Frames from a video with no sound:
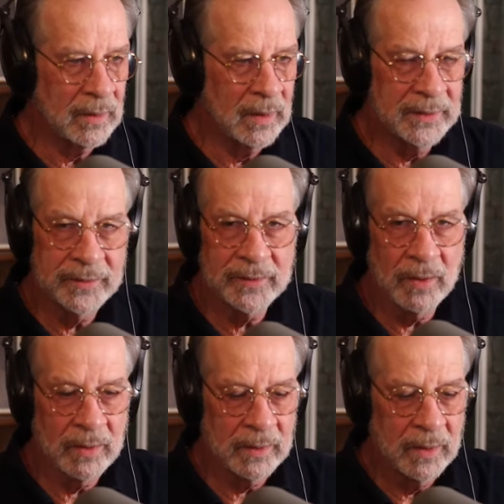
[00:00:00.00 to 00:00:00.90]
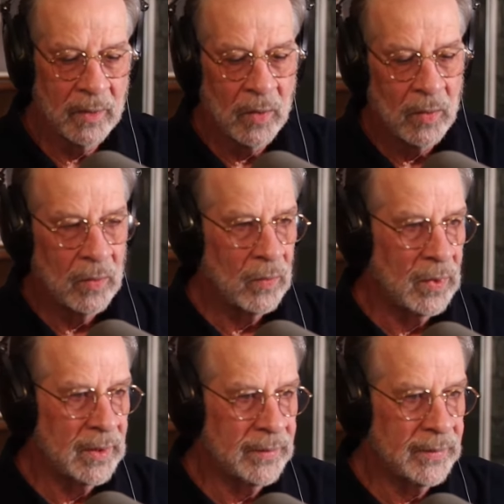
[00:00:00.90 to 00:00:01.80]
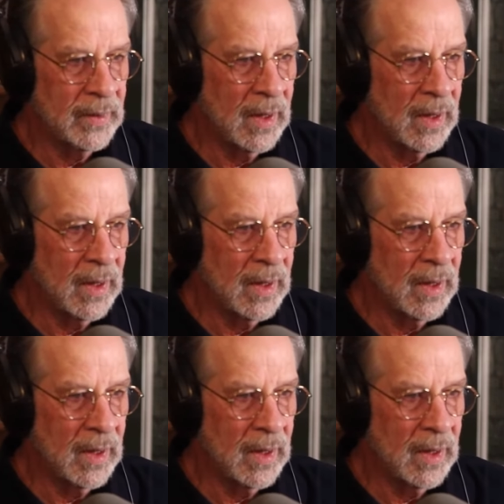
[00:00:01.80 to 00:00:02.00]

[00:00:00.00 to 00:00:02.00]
let's start with